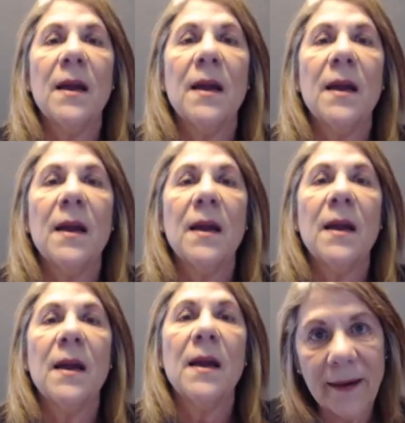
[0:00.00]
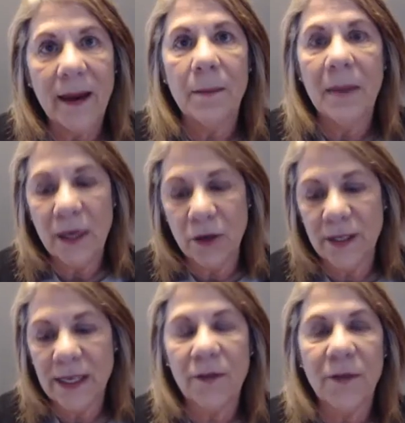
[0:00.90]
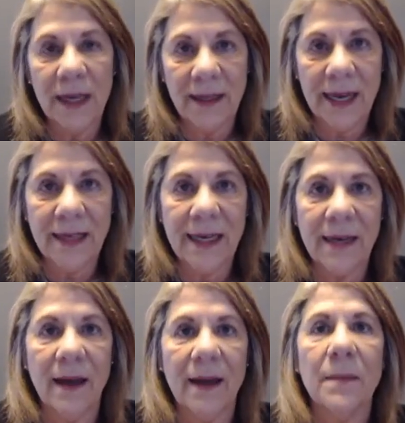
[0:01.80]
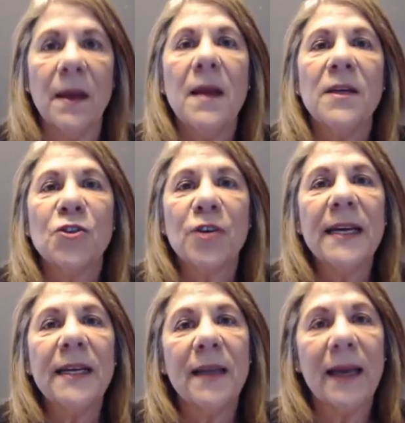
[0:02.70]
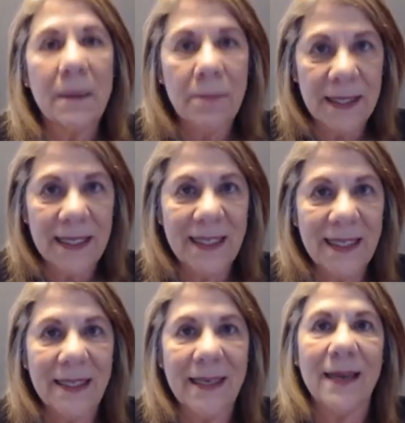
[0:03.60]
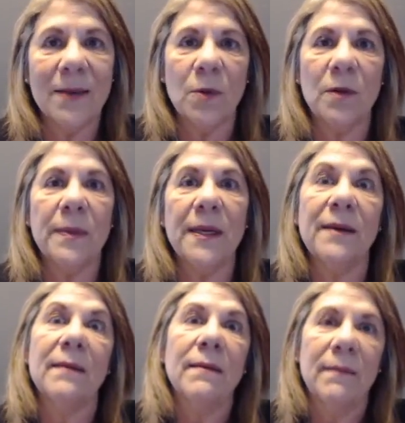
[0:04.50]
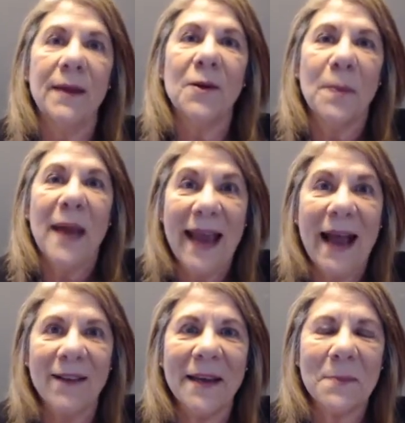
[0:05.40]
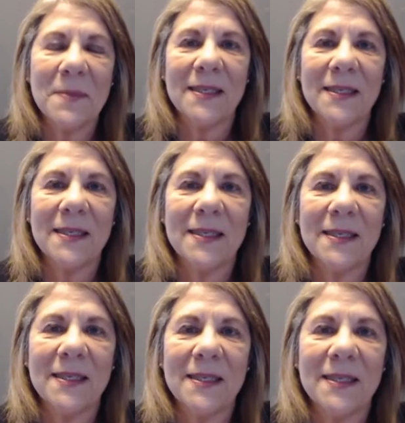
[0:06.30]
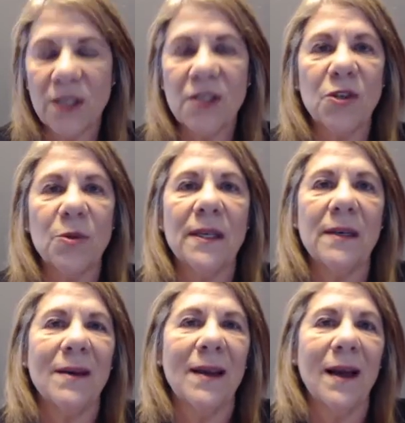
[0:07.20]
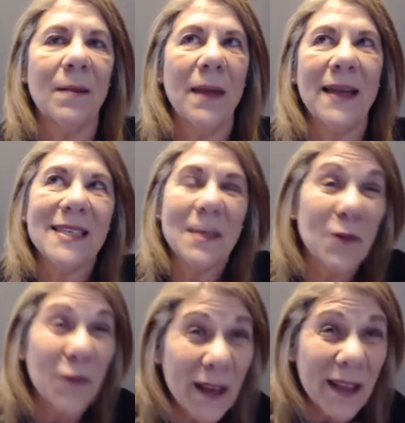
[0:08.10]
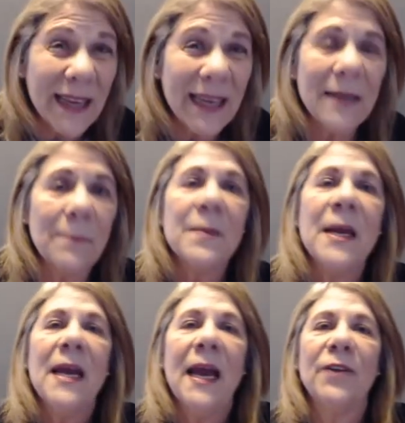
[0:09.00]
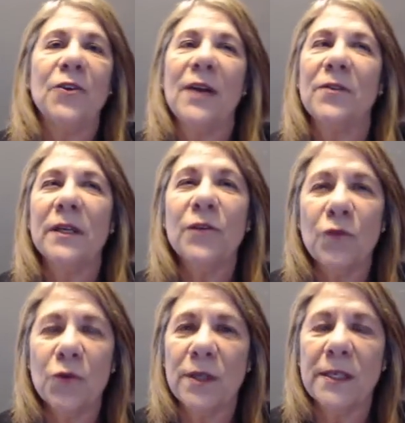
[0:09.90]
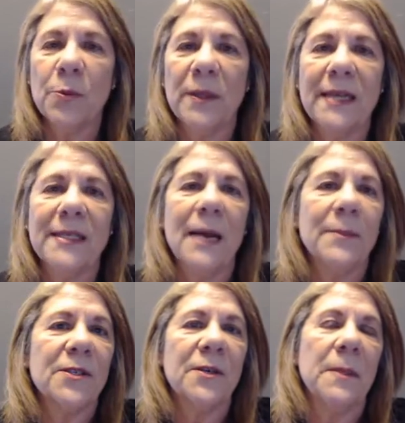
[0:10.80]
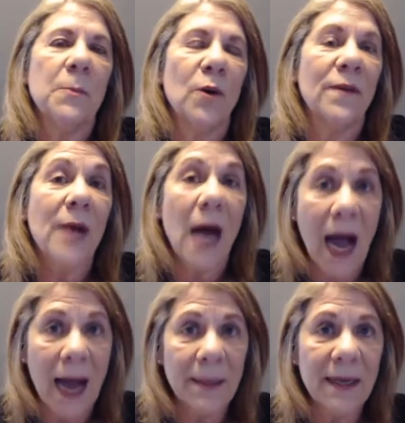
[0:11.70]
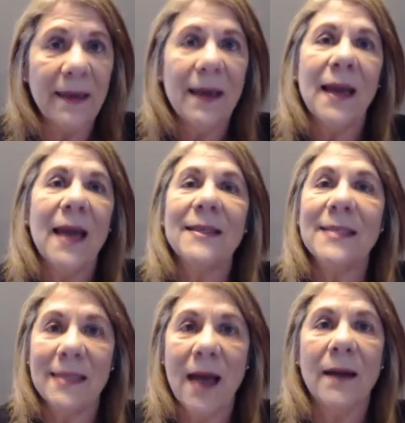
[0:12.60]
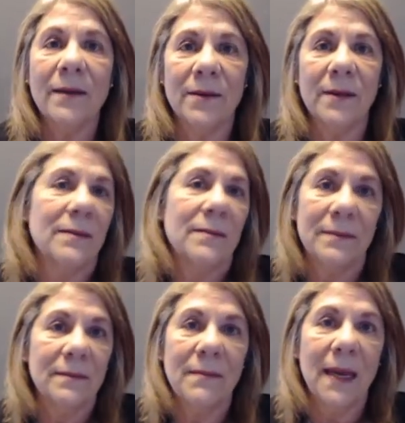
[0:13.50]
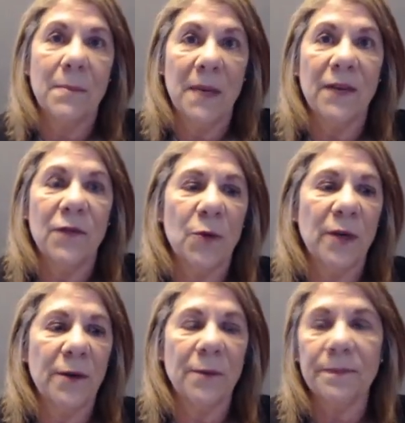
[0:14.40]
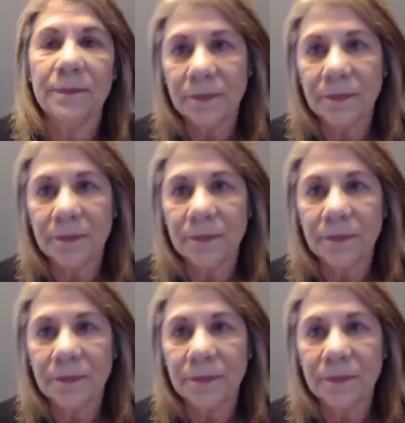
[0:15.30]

put a deadline. Uh, make yourself hit that deadline. Treat it like a business and it will be it'll pay out like a business. But if you just do it um, anytime you feel like it and you're not really ruthless with that time, it's going to be more of a hobby and it's not going to make money for you.